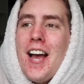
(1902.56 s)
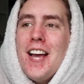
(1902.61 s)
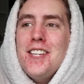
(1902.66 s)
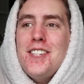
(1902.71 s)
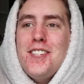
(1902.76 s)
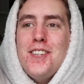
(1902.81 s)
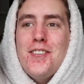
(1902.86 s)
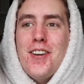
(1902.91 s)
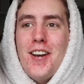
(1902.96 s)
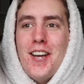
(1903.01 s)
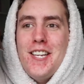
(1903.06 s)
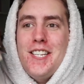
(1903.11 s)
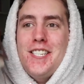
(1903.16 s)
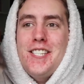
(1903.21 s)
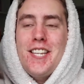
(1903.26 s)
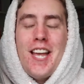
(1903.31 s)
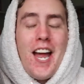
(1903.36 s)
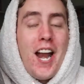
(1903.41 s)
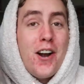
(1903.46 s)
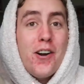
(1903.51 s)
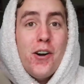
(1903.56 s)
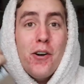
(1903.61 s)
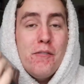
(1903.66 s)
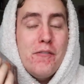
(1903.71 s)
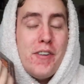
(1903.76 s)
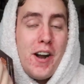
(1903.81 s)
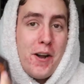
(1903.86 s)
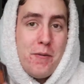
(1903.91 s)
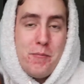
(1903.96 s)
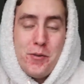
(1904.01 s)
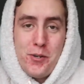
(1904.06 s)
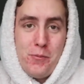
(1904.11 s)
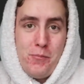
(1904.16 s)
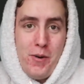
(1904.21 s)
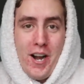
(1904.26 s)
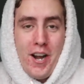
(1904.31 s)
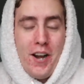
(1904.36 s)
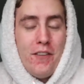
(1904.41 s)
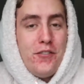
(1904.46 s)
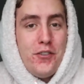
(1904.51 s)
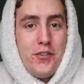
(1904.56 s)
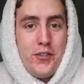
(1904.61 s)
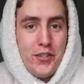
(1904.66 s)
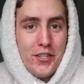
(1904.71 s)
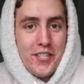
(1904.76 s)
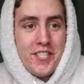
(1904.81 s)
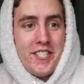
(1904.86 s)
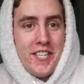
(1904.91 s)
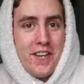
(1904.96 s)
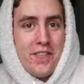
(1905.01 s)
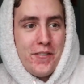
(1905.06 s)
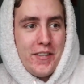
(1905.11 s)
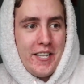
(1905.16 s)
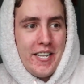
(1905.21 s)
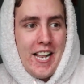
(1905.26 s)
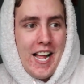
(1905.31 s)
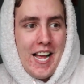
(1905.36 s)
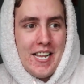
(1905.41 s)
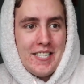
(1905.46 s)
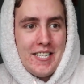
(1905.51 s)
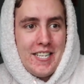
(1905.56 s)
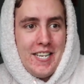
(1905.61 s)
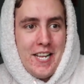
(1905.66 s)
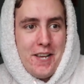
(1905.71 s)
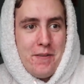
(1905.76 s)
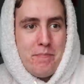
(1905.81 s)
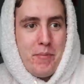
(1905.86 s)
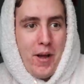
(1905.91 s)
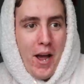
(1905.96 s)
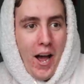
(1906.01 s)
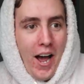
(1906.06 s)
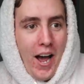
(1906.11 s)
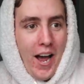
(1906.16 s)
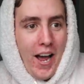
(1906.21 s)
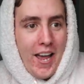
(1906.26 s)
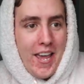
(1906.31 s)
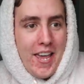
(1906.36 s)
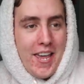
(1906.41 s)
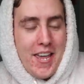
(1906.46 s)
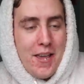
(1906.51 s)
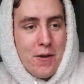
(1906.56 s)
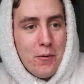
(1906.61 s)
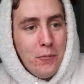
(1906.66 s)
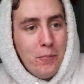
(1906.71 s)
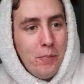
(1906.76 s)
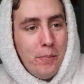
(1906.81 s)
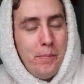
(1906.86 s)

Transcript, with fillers: as you guys are very much aware, if you've just seen from the last clip, I